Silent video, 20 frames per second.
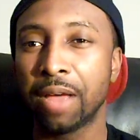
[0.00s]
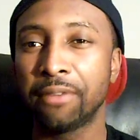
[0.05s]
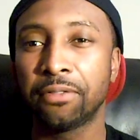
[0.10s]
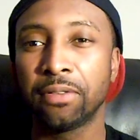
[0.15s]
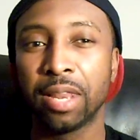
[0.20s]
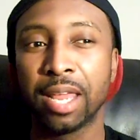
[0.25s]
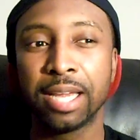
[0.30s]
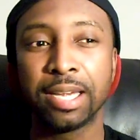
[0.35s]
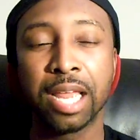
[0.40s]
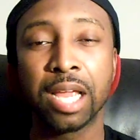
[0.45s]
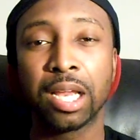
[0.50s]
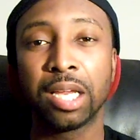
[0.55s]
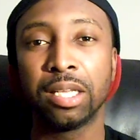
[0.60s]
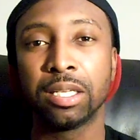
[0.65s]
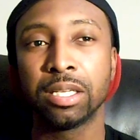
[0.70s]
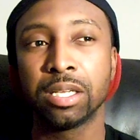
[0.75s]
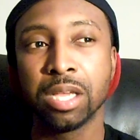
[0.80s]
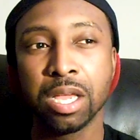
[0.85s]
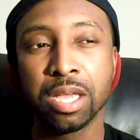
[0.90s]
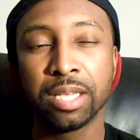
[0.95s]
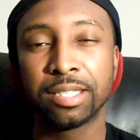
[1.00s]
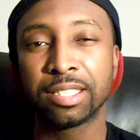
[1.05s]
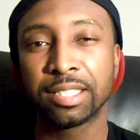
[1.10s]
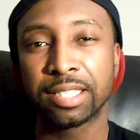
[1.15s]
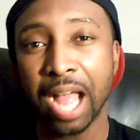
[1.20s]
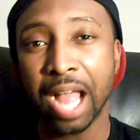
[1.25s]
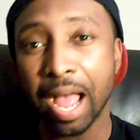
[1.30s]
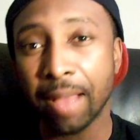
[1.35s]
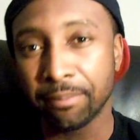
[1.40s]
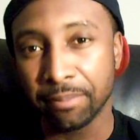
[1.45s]
I feel like that can
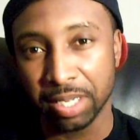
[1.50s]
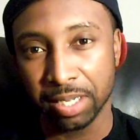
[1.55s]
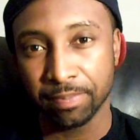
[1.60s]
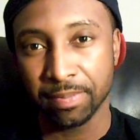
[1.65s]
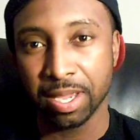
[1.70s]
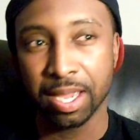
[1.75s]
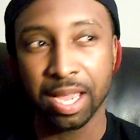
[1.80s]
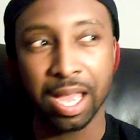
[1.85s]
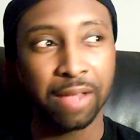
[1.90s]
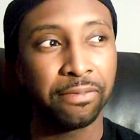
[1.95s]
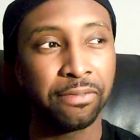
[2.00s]
stop me, man.